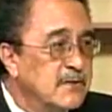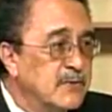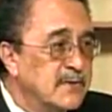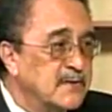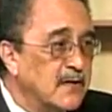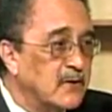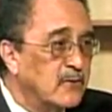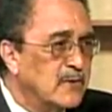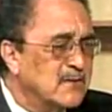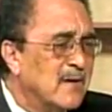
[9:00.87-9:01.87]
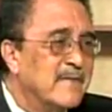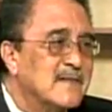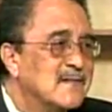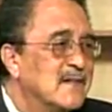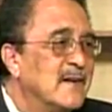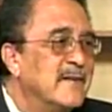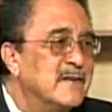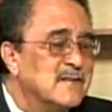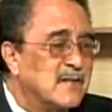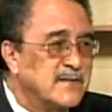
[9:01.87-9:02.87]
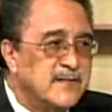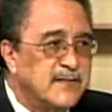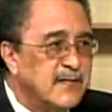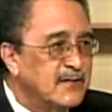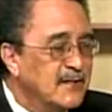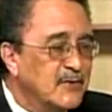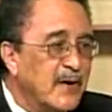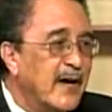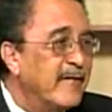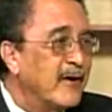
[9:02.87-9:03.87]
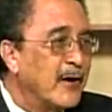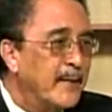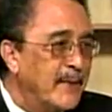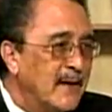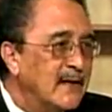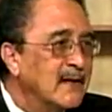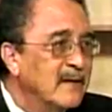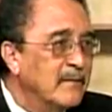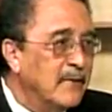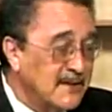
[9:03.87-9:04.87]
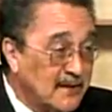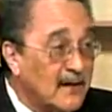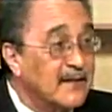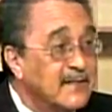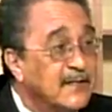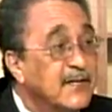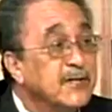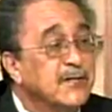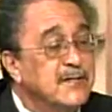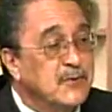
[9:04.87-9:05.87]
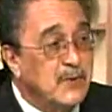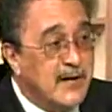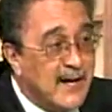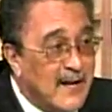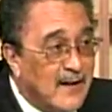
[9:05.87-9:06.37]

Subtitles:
with stakeholders. Obviously, none of these consultations were ever complete, but consultations were held.